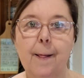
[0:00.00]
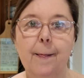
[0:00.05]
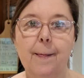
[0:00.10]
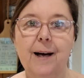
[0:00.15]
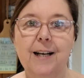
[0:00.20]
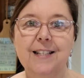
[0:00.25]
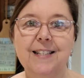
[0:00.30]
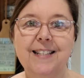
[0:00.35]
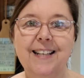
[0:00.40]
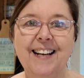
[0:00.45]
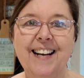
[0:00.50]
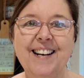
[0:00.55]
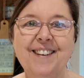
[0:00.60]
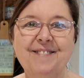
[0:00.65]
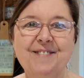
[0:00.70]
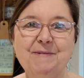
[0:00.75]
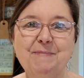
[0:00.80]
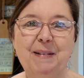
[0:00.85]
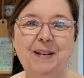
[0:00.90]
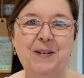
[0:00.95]
that's
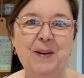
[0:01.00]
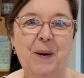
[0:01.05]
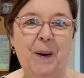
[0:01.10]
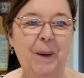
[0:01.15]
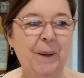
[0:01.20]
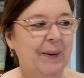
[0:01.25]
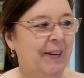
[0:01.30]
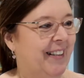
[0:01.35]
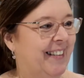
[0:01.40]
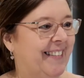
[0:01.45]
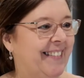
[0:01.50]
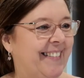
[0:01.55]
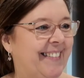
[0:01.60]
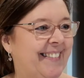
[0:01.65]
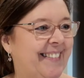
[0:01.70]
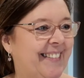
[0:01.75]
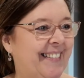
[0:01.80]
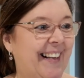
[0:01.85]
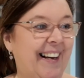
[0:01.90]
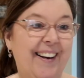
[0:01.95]
it, we'll be done.
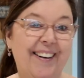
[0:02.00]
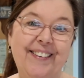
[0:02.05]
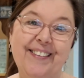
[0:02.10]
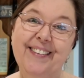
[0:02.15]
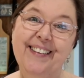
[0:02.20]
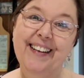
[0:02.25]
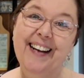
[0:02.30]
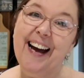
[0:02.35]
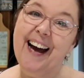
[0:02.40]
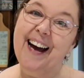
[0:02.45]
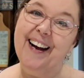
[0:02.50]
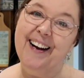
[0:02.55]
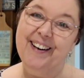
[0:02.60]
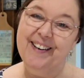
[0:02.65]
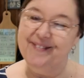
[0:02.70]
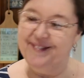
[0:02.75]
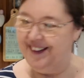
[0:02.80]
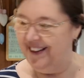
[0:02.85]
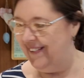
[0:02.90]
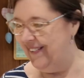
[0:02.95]
So yeah,
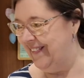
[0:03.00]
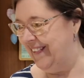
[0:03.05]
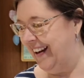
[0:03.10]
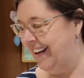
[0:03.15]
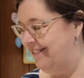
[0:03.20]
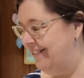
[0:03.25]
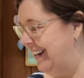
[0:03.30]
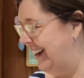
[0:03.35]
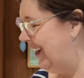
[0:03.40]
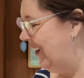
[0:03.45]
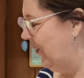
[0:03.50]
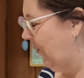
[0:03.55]
that'll be lovely, really